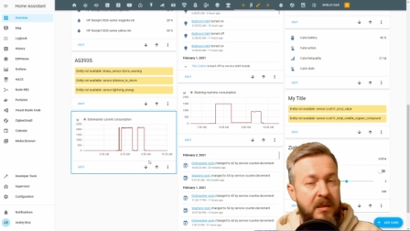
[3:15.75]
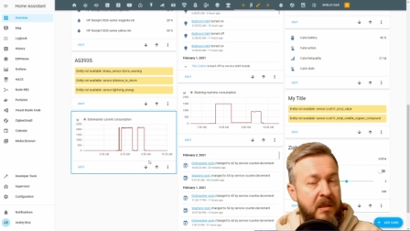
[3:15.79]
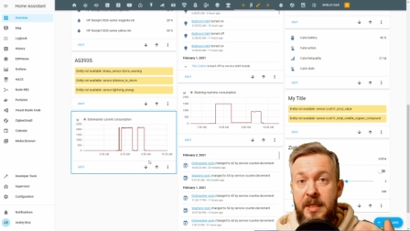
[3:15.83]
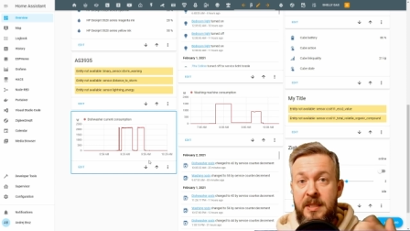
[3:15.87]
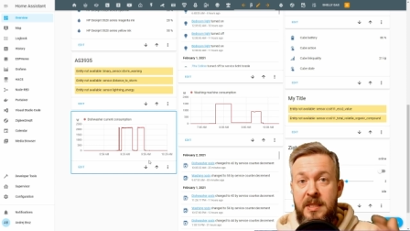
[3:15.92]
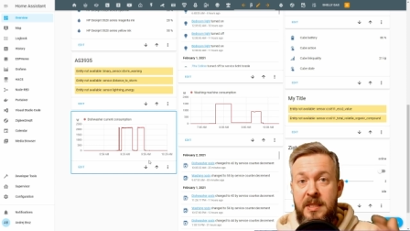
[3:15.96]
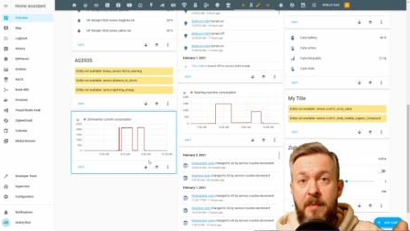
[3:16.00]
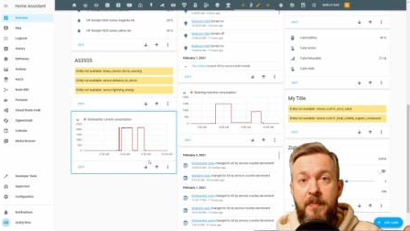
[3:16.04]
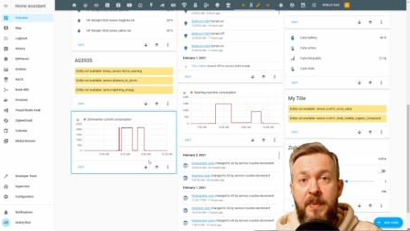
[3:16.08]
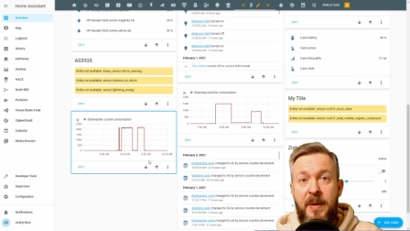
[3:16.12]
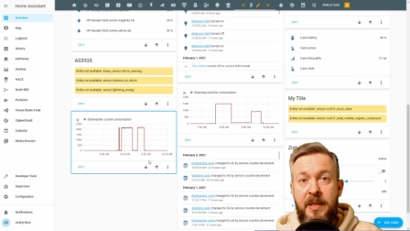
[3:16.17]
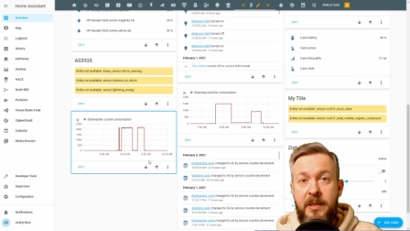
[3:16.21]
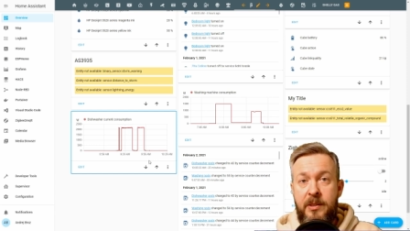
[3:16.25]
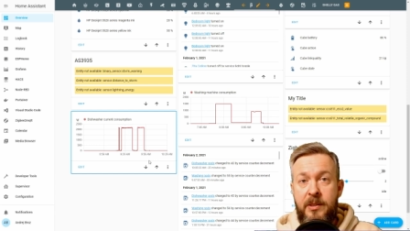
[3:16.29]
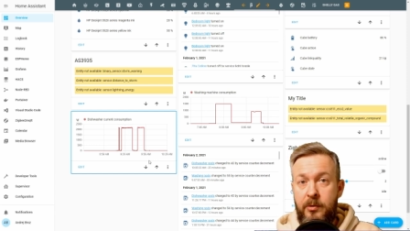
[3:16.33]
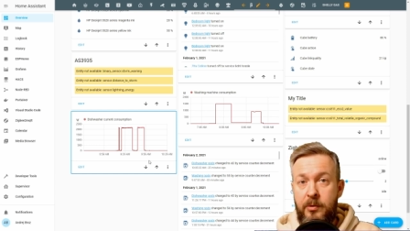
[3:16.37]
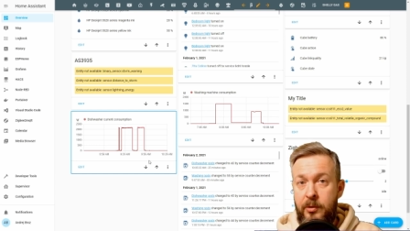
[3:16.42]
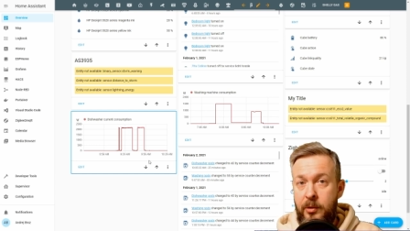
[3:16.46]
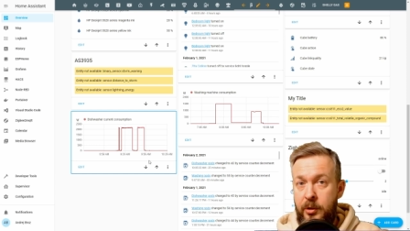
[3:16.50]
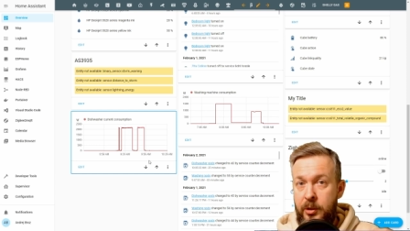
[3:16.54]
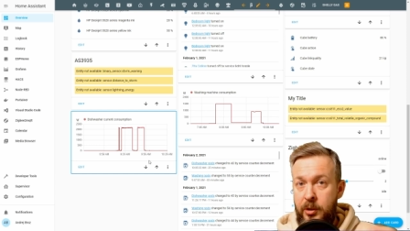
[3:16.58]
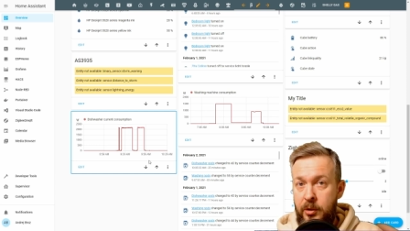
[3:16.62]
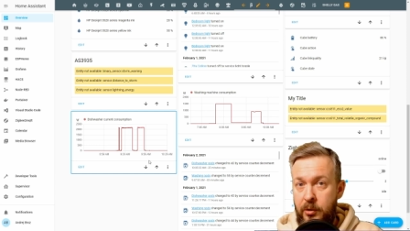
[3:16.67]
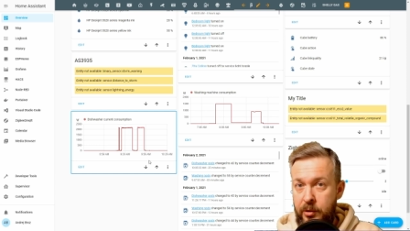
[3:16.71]
This depends
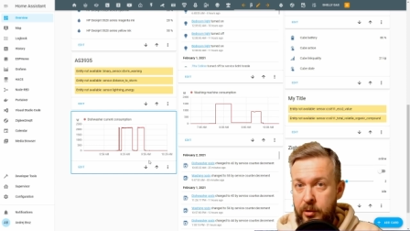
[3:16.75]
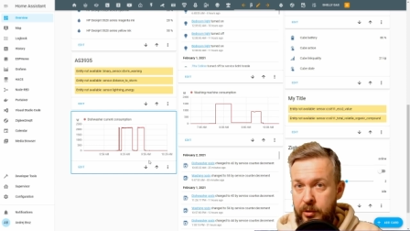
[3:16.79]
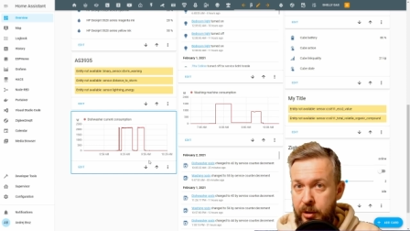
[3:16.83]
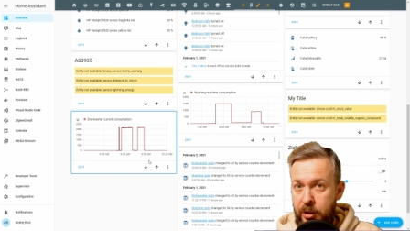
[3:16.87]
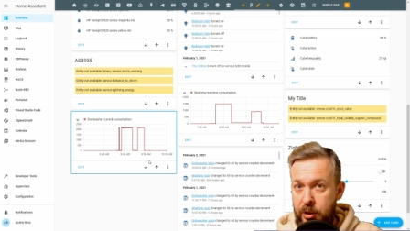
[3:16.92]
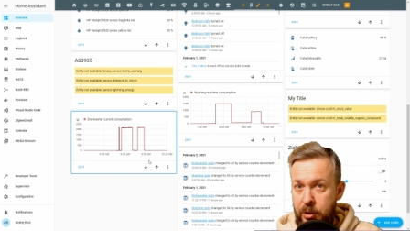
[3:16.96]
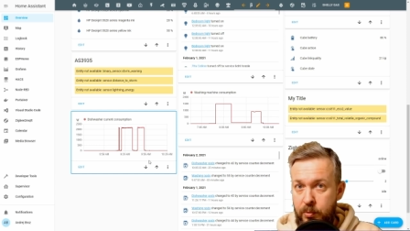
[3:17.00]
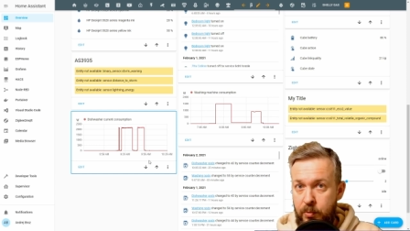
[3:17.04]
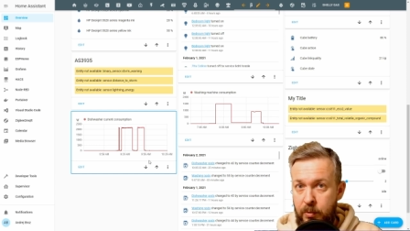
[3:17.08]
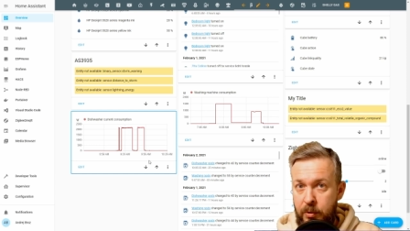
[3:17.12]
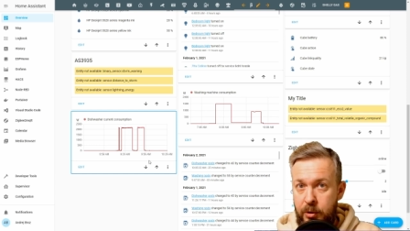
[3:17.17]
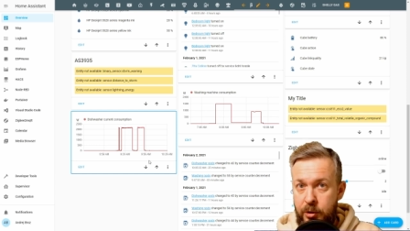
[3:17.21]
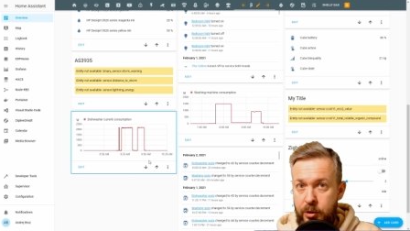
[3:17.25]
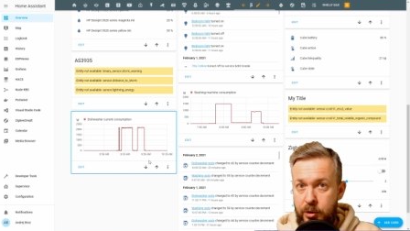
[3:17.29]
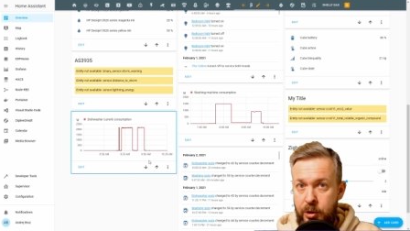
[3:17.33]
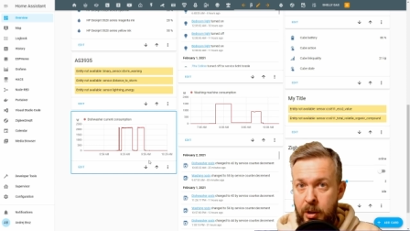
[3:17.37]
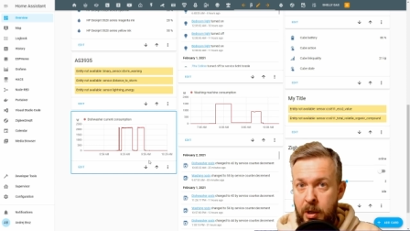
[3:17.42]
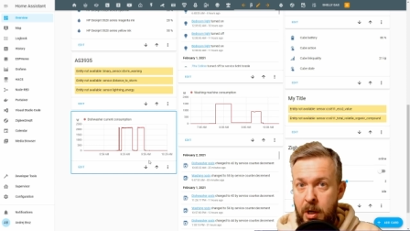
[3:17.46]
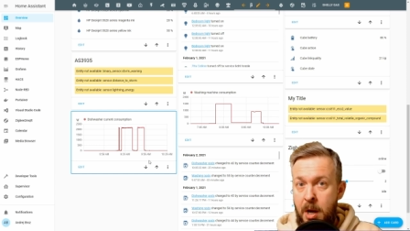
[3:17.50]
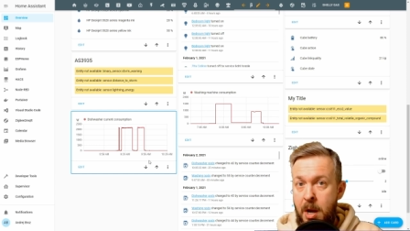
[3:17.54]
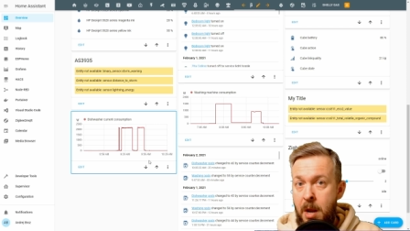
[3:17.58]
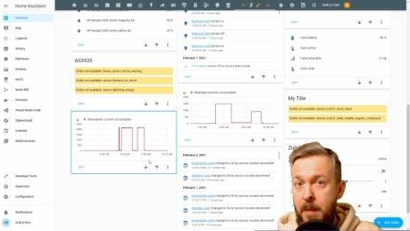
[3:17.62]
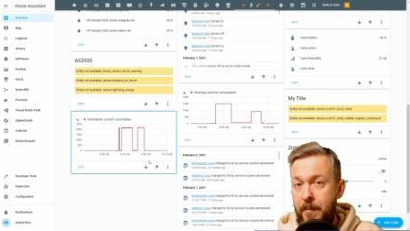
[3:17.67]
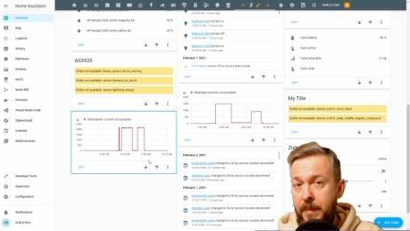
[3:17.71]
on your
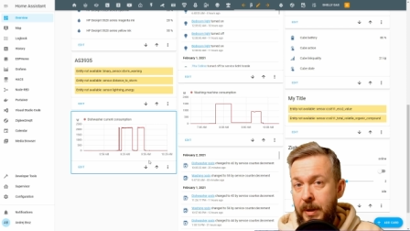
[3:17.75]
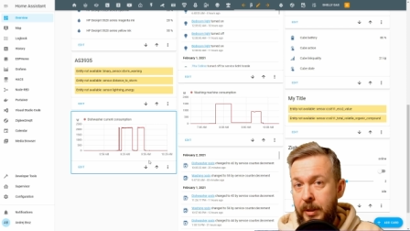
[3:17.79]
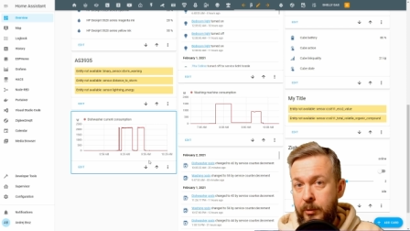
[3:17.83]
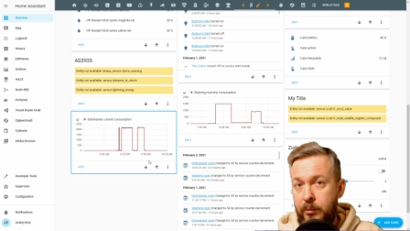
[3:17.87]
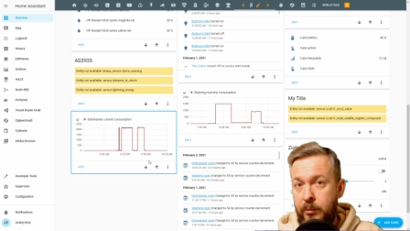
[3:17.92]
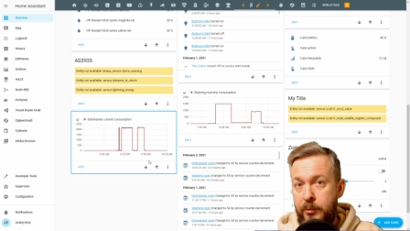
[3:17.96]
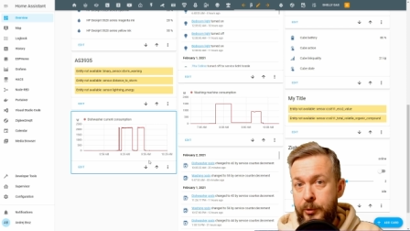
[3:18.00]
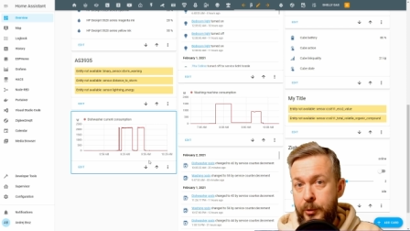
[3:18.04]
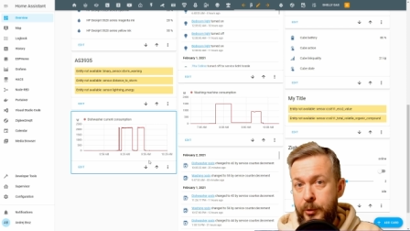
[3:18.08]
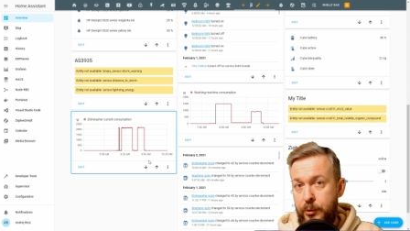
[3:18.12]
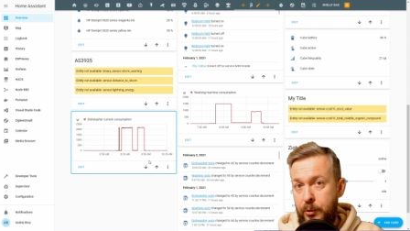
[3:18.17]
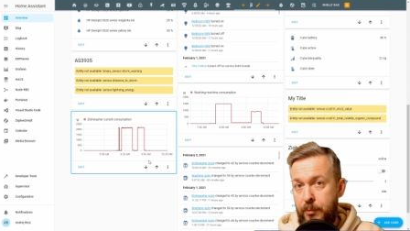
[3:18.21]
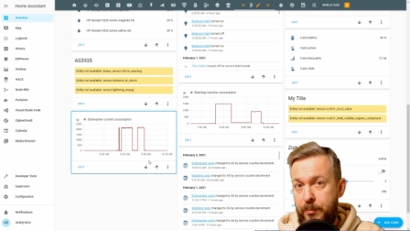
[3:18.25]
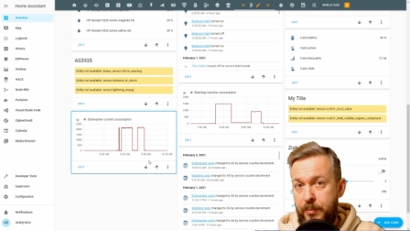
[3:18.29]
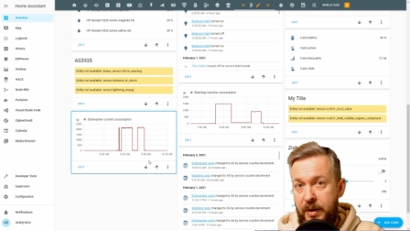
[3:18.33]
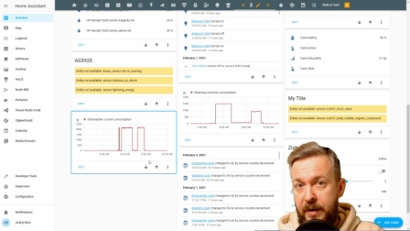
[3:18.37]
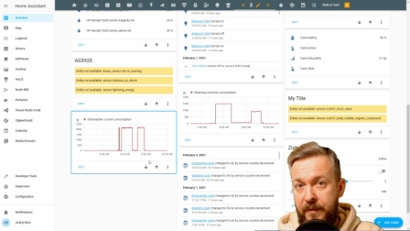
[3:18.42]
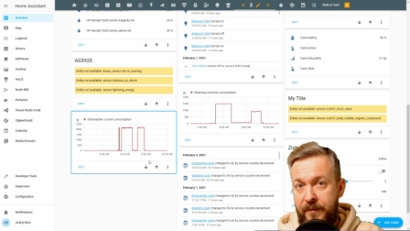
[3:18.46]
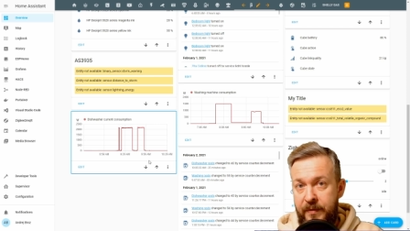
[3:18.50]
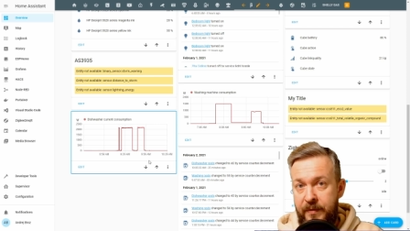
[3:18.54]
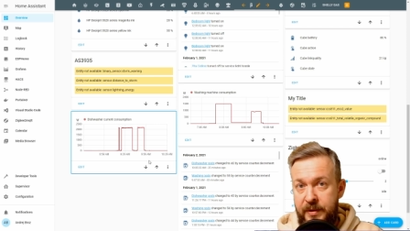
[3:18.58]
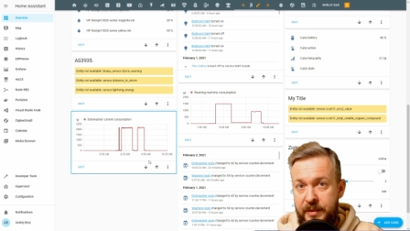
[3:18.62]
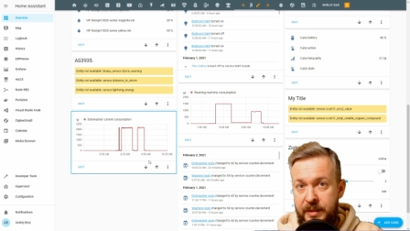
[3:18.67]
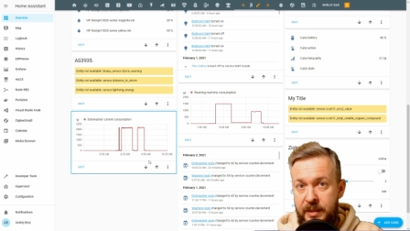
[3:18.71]
dishwasher, but also your
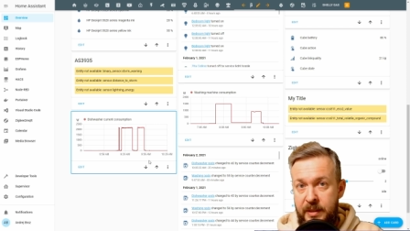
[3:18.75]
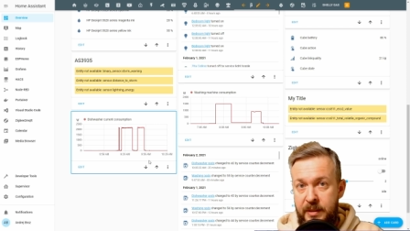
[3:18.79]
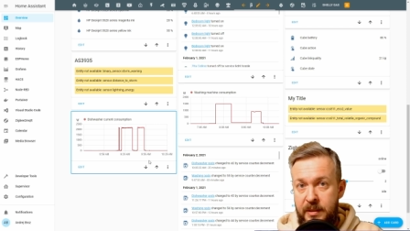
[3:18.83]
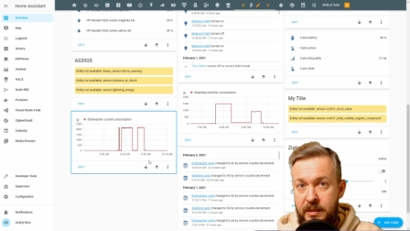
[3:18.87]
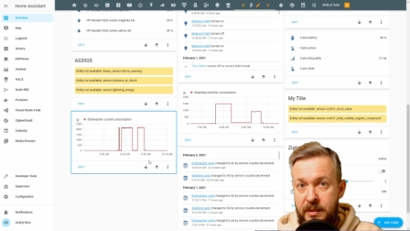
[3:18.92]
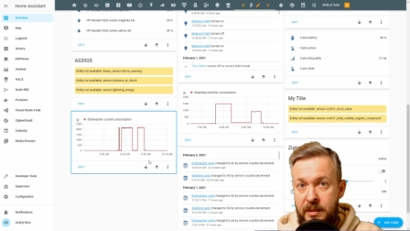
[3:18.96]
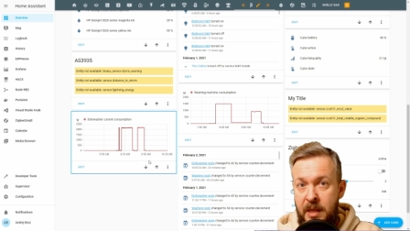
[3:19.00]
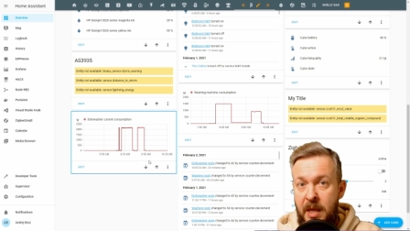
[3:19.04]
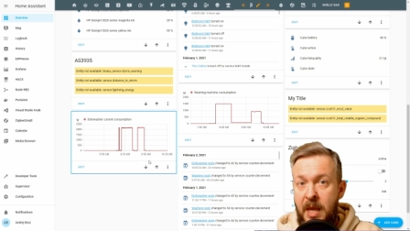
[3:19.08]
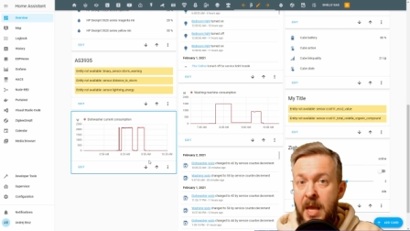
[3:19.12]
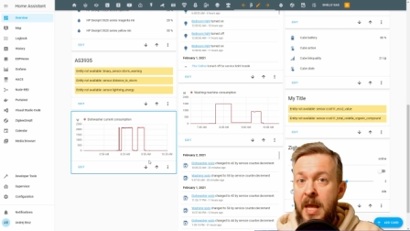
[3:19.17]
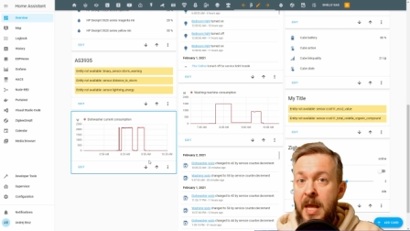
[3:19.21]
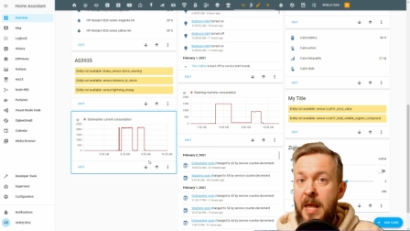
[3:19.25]
preferences.